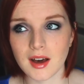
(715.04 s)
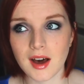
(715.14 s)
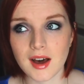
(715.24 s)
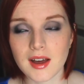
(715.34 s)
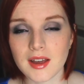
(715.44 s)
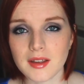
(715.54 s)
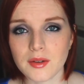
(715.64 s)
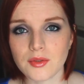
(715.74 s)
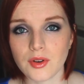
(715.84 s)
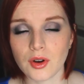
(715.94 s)
I
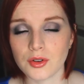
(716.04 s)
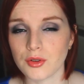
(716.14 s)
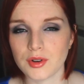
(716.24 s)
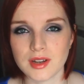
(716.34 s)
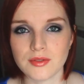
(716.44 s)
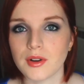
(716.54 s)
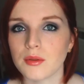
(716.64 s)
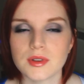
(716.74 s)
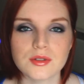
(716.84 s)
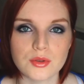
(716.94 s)
had already filmed
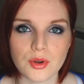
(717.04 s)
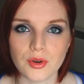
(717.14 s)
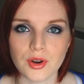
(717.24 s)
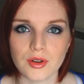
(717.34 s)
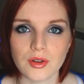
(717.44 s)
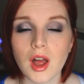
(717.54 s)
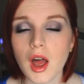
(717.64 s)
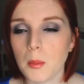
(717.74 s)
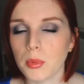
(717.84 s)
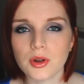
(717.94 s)
this tutorial,
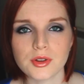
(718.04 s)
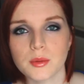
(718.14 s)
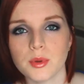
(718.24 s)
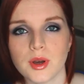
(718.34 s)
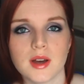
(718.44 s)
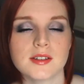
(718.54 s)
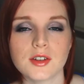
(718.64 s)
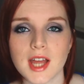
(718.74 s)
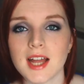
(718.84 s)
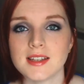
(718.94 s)
put it on the computer,
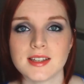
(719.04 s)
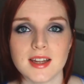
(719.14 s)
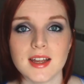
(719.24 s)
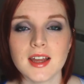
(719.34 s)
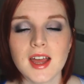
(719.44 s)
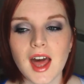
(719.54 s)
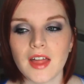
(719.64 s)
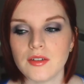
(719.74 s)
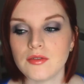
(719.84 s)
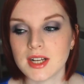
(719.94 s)
started editing it,
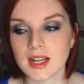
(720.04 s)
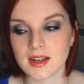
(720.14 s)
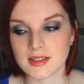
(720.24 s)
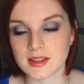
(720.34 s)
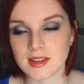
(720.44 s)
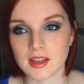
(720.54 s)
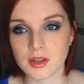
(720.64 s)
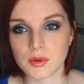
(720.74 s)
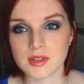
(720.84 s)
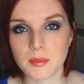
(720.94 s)
and then realised that there
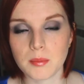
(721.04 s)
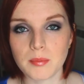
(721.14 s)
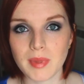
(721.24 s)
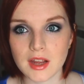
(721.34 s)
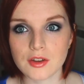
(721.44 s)
was a big